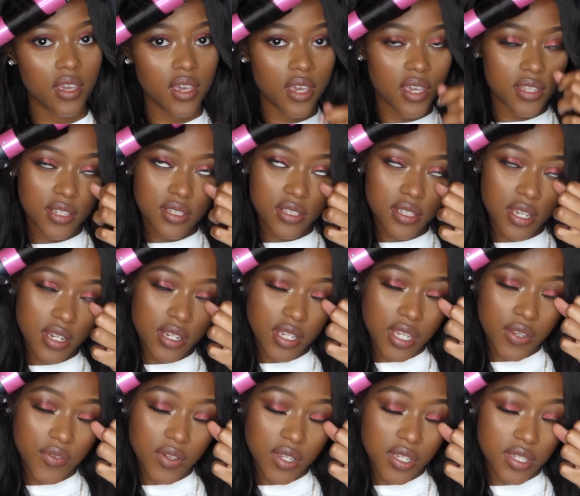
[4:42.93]
It does kind of
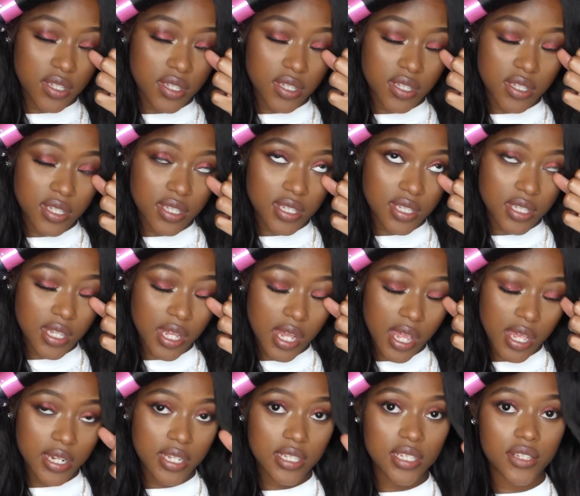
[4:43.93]
give it a
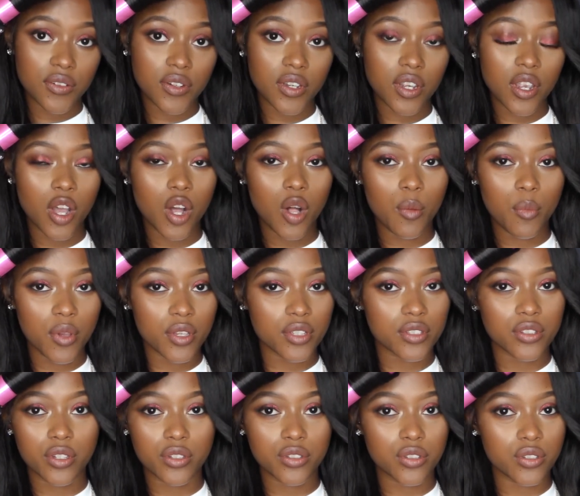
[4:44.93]
slightly different curl, but it's
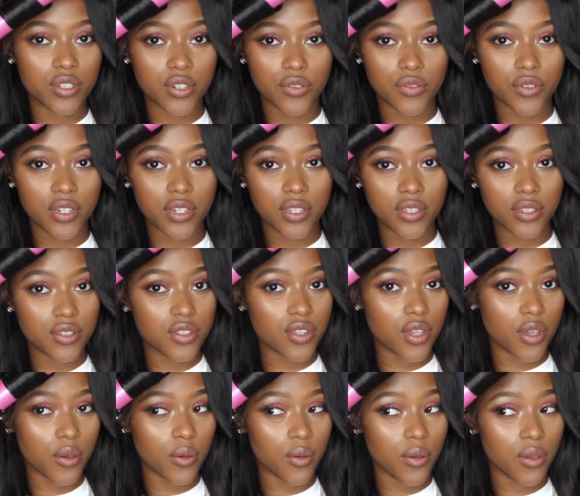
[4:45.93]
not too different,
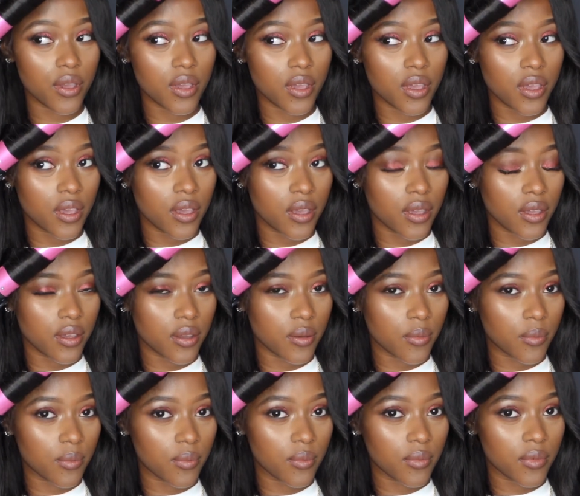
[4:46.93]
so
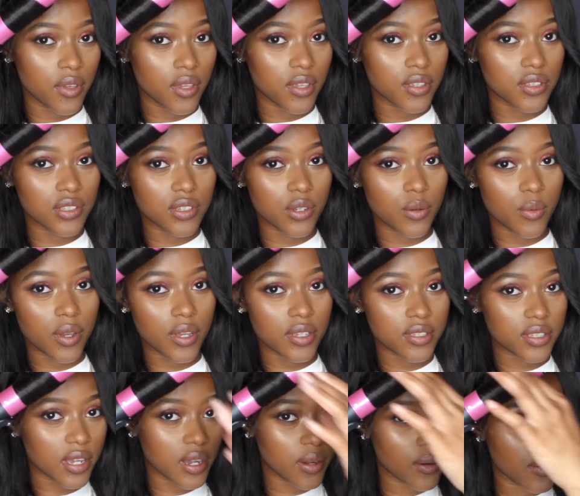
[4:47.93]
it still
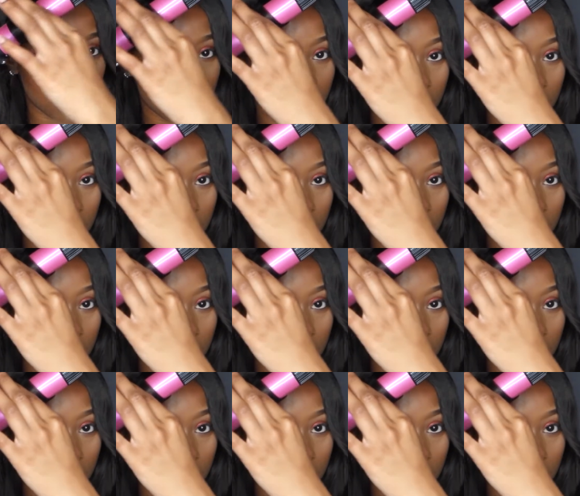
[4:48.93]
works out